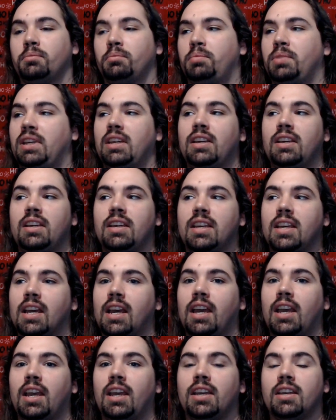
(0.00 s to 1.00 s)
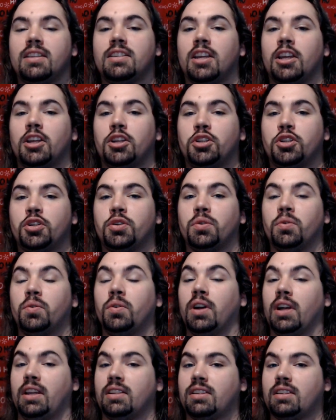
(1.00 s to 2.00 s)
being gay is a
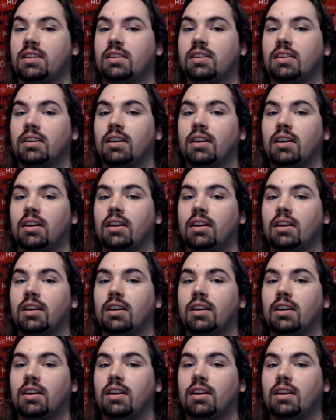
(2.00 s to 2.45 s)
choice,